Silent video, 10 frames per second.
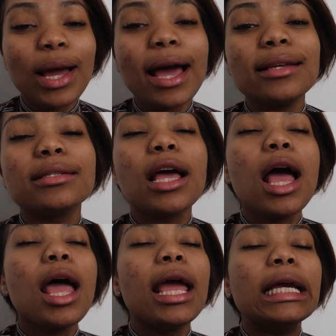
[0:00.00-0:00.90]
guys
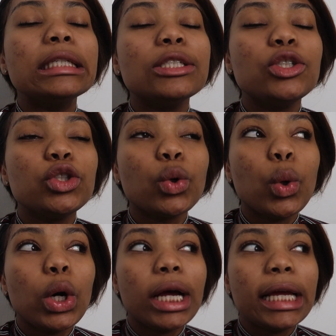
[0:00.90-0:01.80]

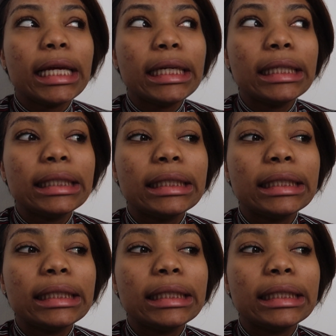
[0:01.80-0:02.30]
enjoy.